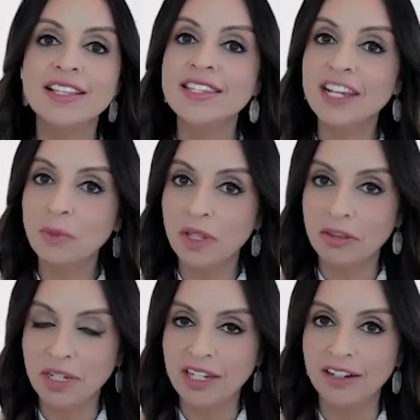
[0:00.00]
stick
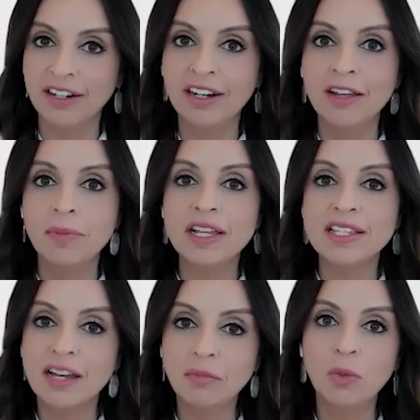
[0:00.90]
with me here,
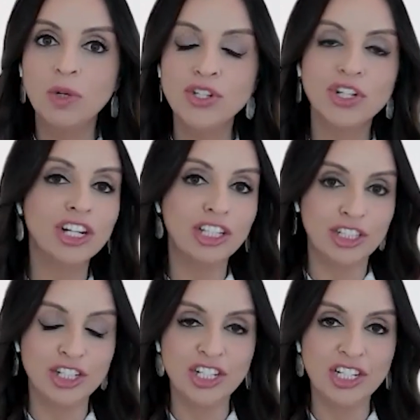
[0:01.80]
because some of what you're going to
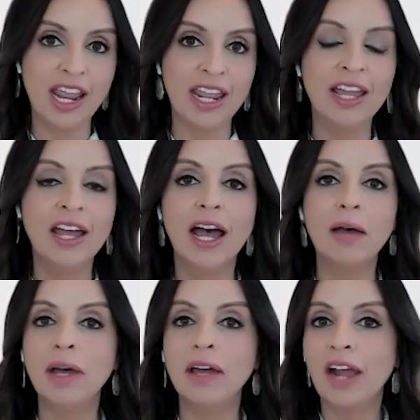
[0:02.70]
learn today
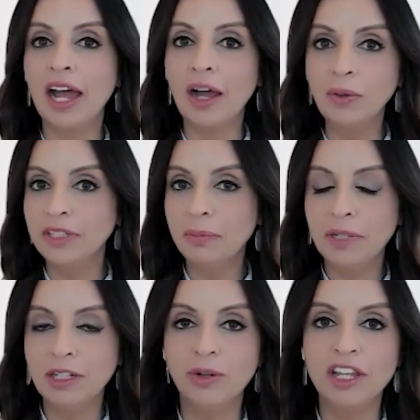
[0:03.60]
about how
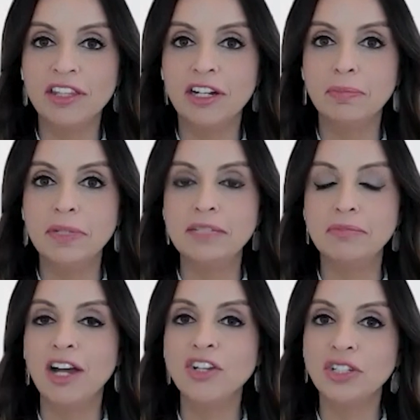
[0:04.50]
lipid-lowering therapies
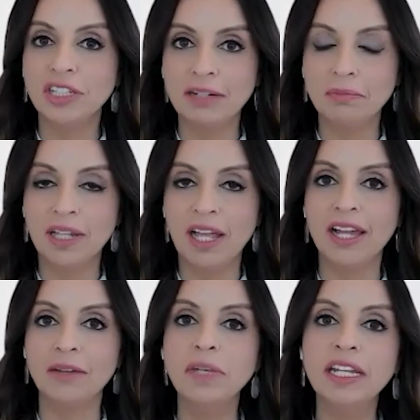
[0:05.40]
modulate
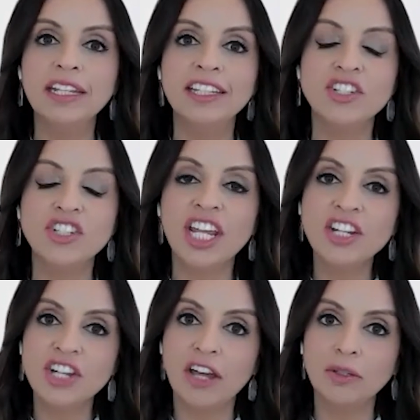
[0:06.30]
plaque, meaning they
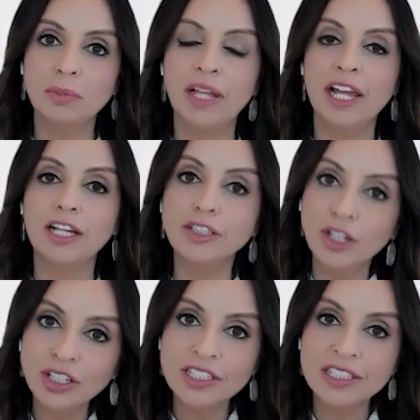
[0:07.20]
change how the plaque
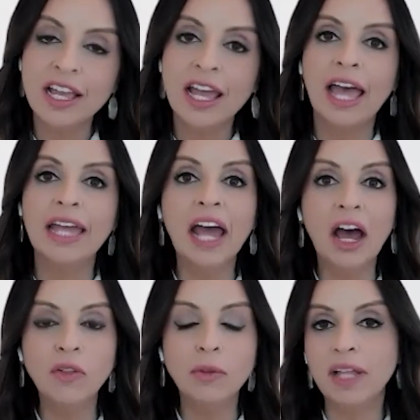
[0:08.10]
looks and
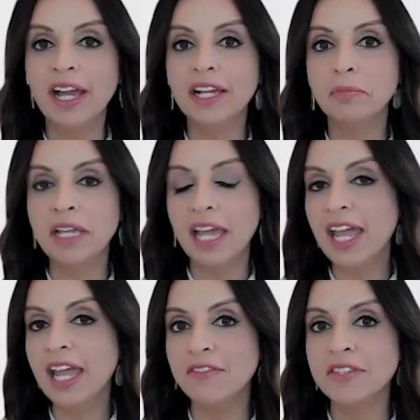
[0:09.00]
how the plaque
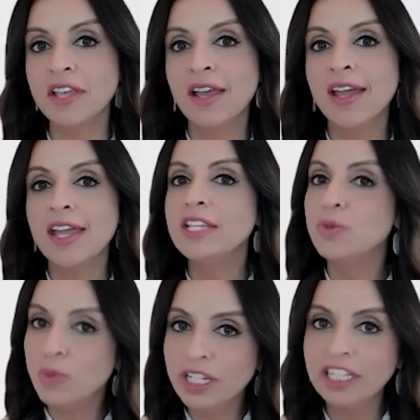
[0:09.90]
behaves,
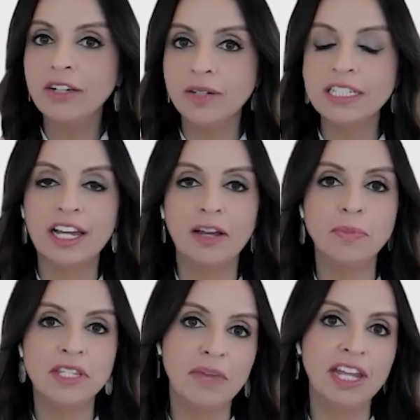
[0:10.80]
is really going to
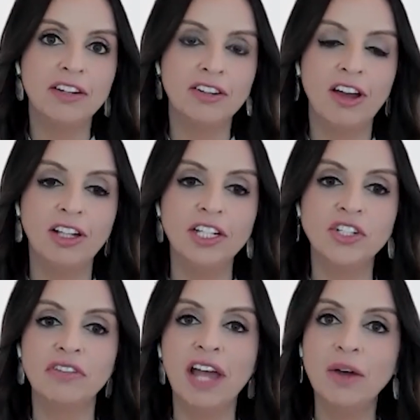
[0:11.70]
help cement your
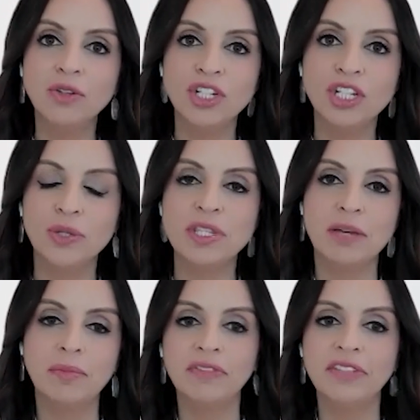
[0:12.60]
knowledge of how to use
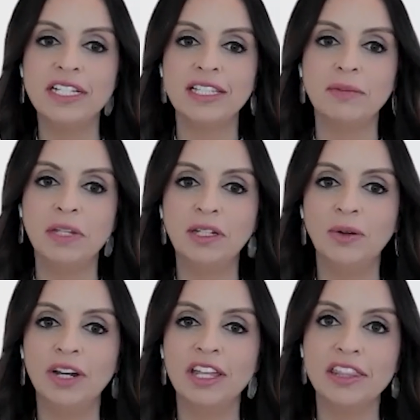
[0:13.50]
some of these
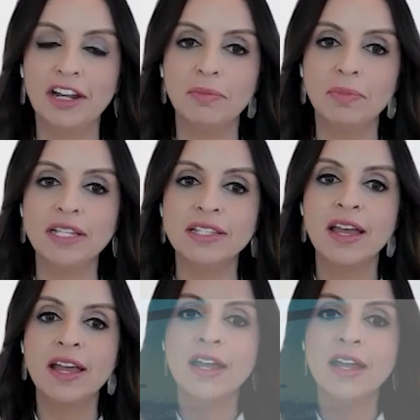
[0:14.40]
lipid-lowering therapies.